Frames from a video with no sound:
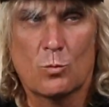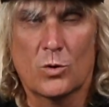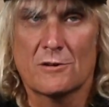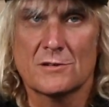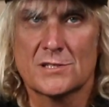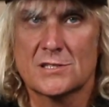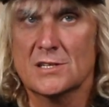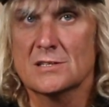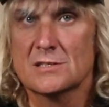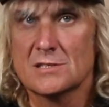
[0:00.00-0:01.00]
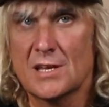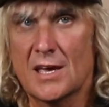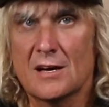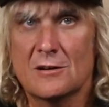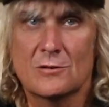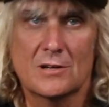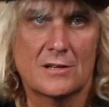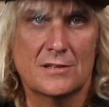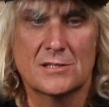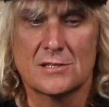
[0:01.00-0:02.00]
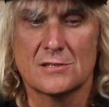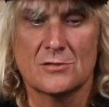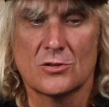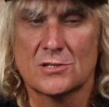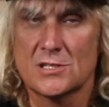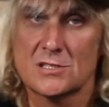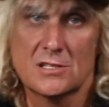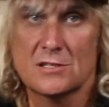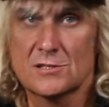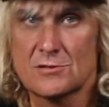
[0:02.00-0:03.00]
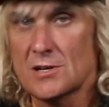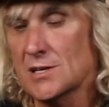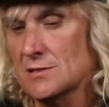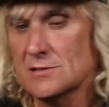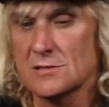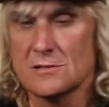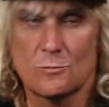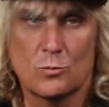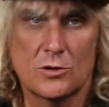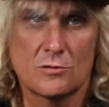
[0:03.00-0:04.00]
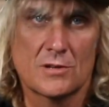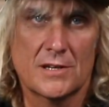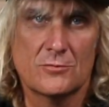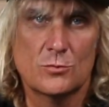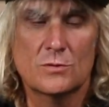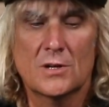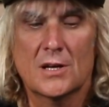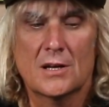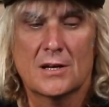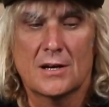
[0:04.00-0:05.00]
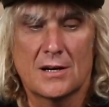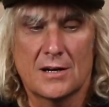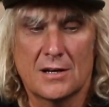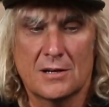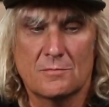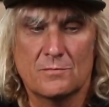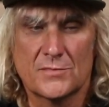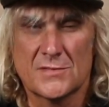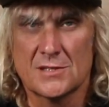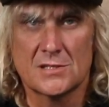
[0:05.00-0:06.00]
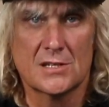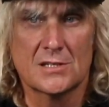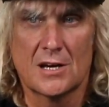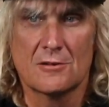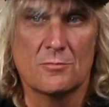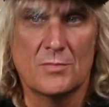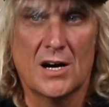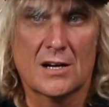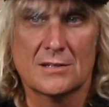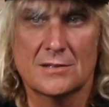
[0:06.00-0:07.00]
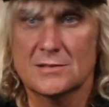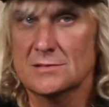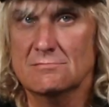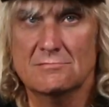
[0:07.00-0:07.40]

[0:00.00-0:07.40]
where it sits now, and this is not just in Australia, this is at world level. The 600 market